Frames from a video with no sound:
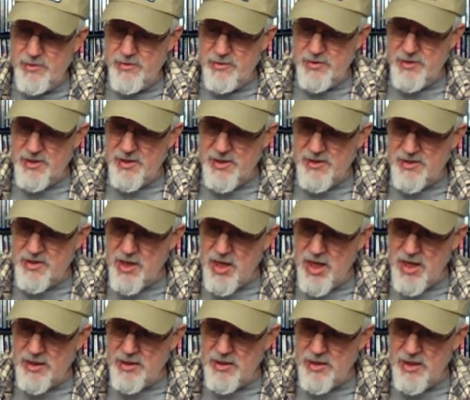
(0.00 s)
She gets
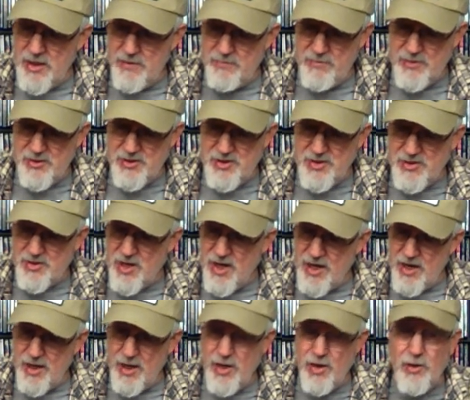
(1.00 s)
locked in, but she's
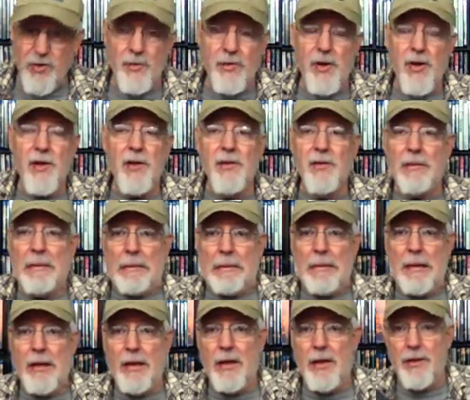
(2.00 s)
not alone.
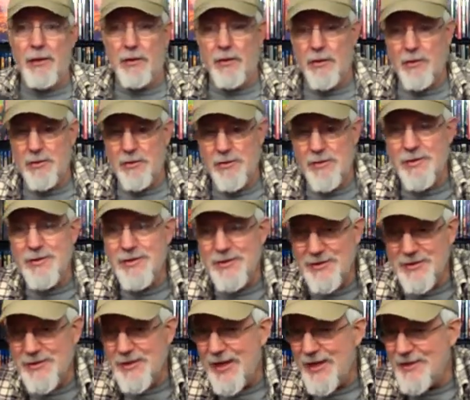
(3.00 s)
Hey,
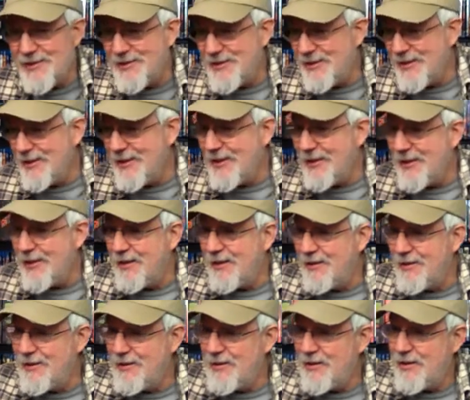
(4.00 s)
sounds good.
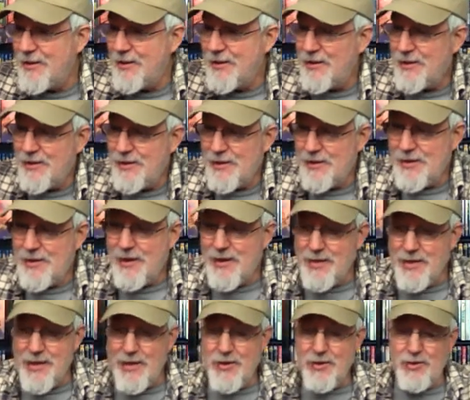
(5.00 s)

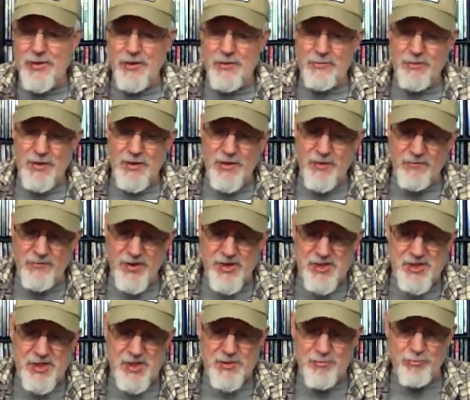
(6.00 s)
Another good one. The
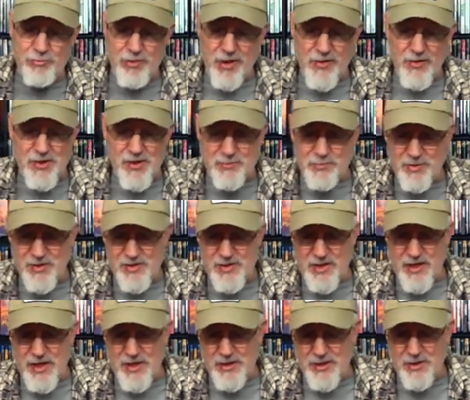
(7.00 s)
Vicious Brothers
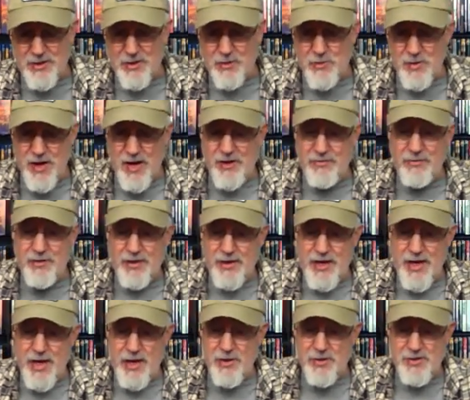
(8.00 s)
present Grave
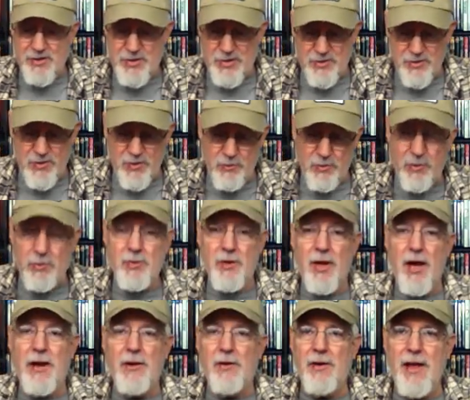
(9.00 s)
Encounters 2. I wonder
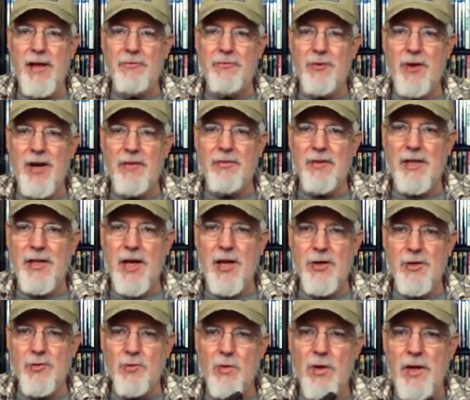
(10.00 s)
what, I don't have Grave
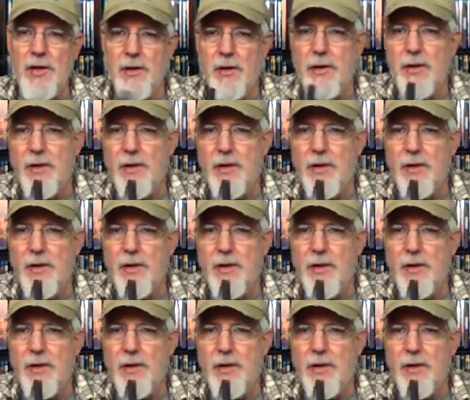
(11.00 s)
Encounters 1.